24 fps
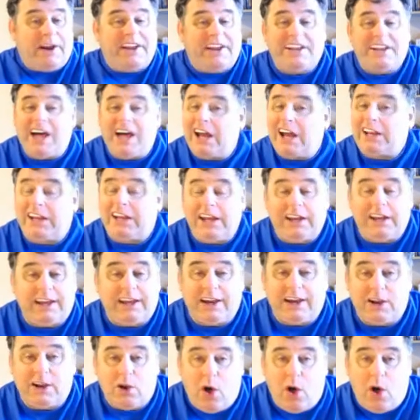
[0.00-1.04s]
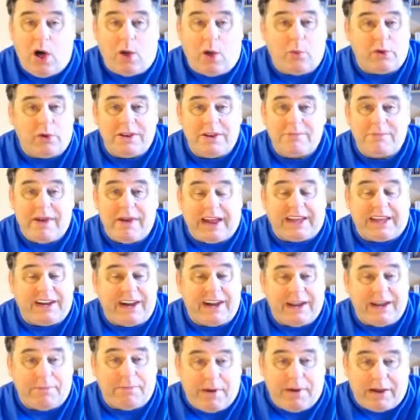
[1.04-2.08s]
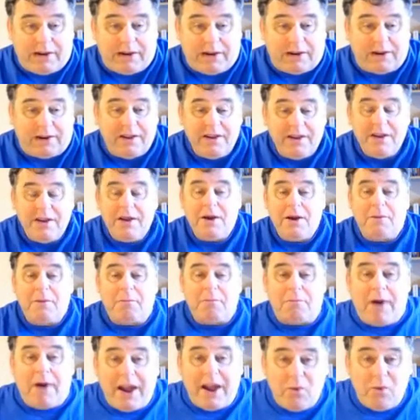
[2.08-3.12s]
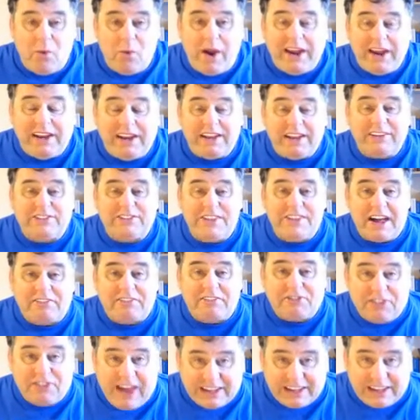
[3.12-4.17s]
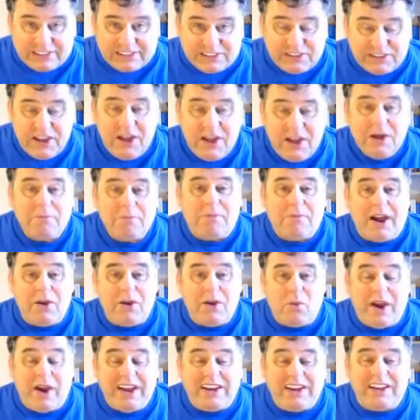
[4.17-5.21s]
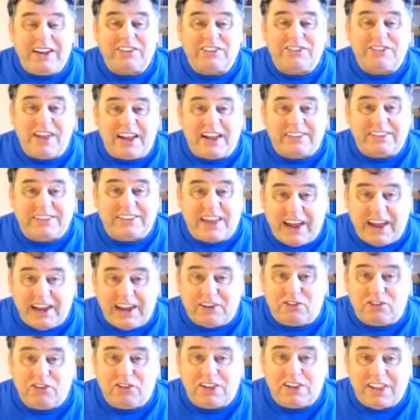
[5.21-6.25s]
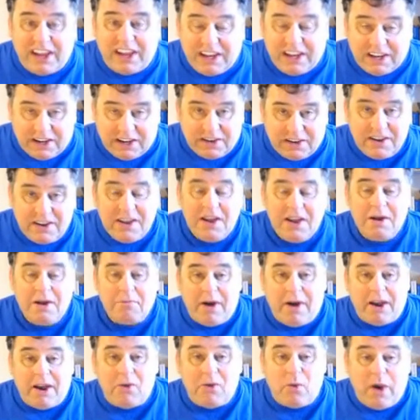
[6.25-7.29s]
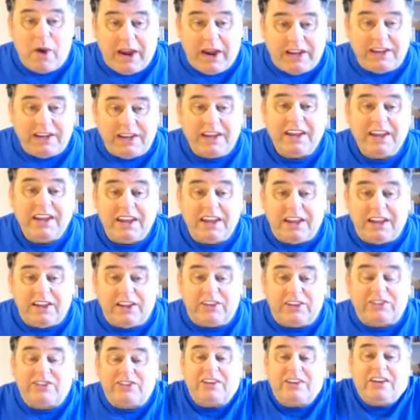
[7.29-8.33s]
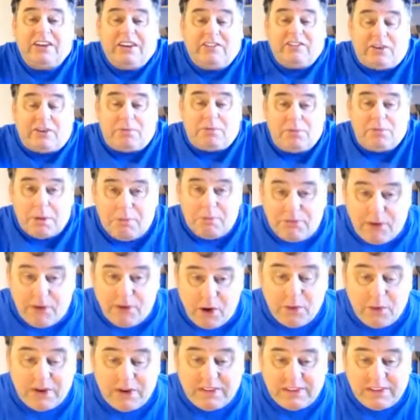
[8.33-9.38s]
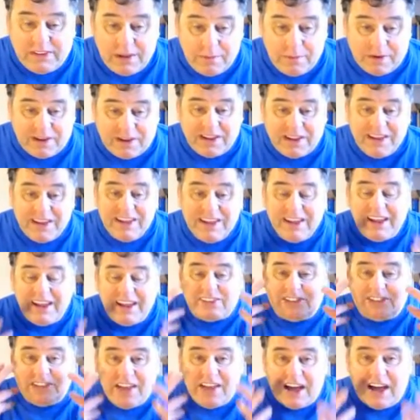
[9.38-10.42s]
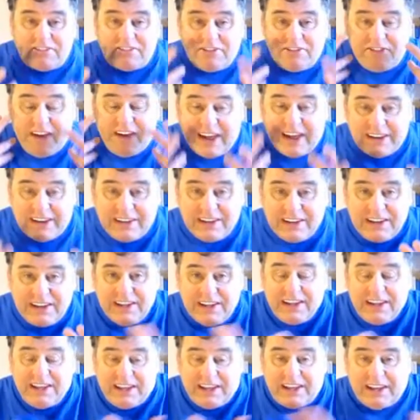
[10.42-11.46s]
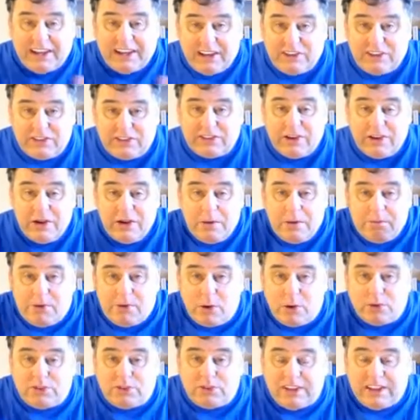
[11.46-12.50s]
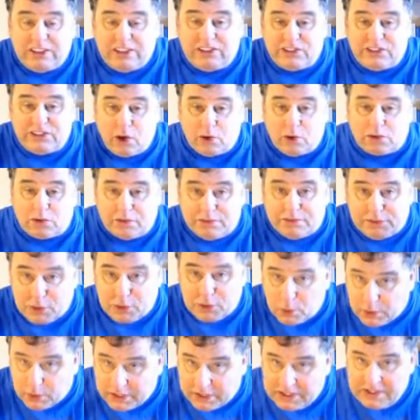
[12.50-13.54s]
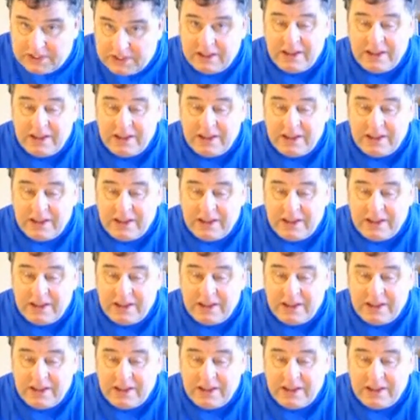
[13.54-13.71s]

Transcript: not eating at all wouldn't make it any better. My weight is not fat. My weight is not diet related. My weight is from lymphoedema. It's not fat, it is protein soaked fluid